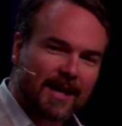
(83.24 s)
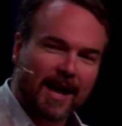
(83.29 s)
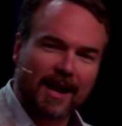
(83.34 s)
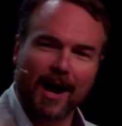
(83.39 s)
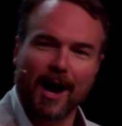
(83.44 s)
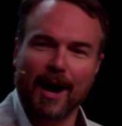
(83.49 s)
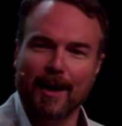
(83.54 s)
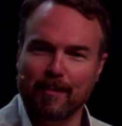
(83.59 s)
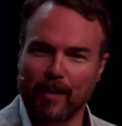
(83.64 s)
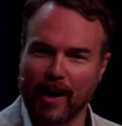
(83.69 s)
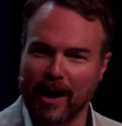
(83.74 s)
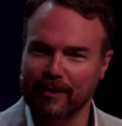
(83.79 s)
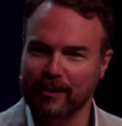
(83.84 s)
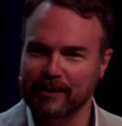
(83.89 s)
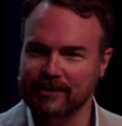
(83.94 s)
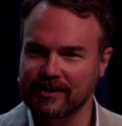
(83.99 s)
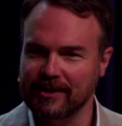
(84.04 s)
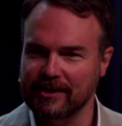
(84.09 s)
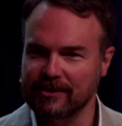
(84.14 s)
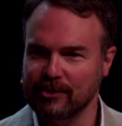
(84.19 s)

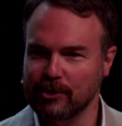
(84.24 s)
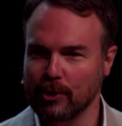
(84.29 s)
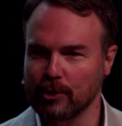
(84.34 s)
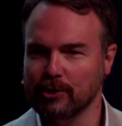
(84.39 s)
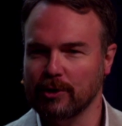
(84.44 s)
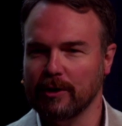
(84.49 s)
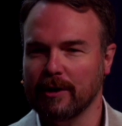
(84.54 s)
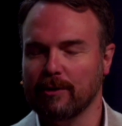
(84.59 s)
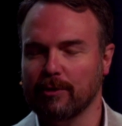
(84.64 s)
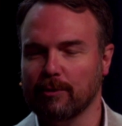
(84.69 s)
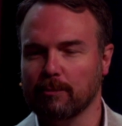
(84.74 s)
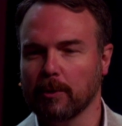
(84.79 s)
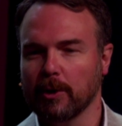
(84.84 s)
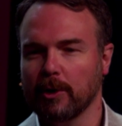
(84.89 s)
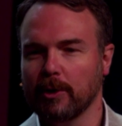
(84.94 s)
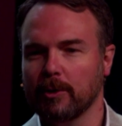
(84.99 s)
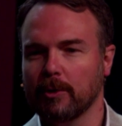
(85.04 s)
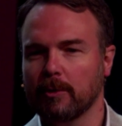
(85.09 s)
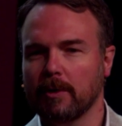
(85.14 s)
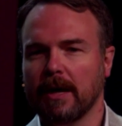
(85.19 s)
hypothesis, usually
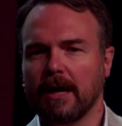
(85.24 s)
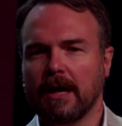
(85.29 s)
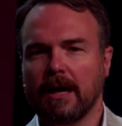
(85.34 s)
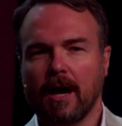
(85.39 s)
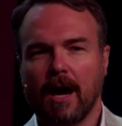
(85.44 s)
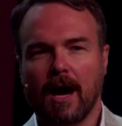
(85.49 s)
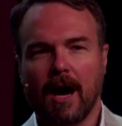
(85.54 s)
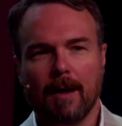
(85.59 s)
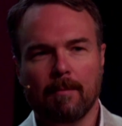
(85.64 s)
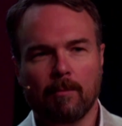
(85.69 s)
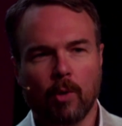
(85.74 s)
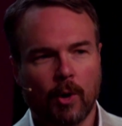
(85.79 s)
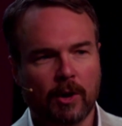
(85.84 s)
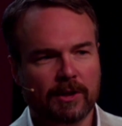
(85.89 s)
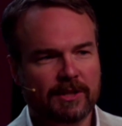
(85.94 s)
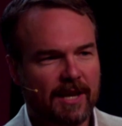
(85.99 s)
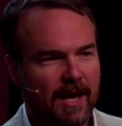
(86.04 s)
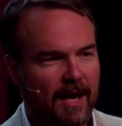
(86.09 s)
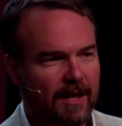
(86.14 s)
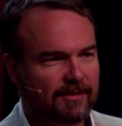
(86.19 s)
through more
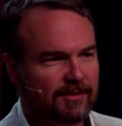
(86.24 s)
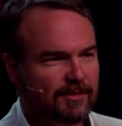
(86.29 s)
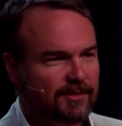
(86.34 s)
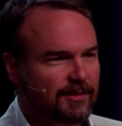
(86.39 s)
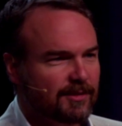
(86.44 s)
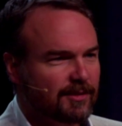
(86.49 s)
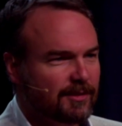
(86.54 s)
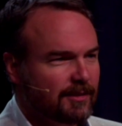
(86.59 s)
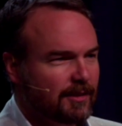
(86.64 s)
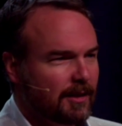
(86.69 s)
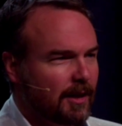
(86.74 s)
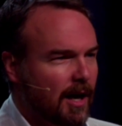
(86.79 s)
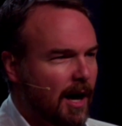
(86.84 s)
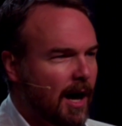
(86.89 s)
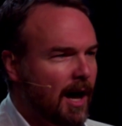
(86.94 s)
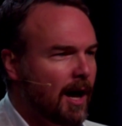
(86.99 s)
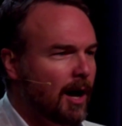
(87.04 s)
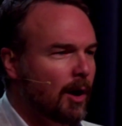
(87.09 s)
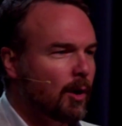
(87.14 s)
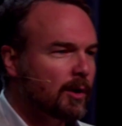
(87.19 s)
tests
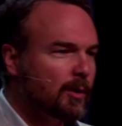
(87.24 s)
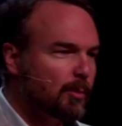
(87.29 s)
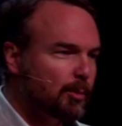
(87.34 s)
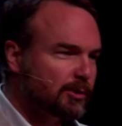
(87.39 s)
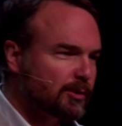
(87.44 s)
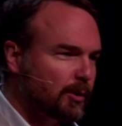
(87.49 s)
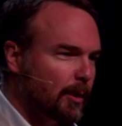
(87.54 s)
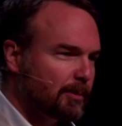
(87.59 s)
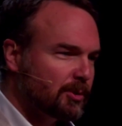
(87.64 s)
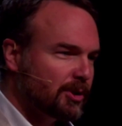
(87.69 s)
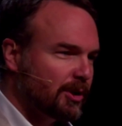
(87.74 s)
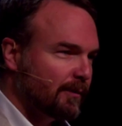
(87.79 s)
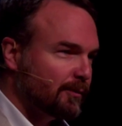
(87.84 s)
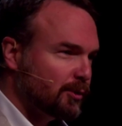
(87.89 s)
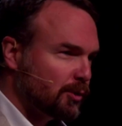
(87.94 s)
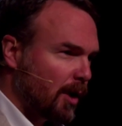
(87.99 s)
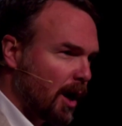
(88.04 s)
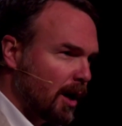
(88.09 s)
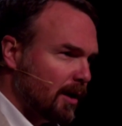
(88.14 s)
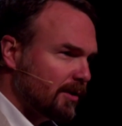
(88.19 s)
or the prescription of
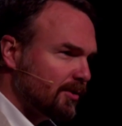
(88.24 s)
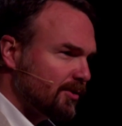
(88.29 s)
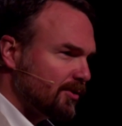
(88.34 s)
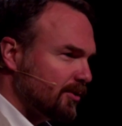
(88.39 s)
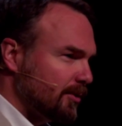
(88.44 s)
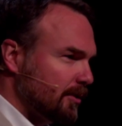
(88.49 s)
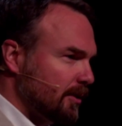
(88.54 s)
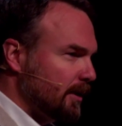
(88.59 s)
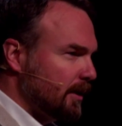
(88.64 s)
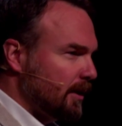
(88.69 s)
drugs.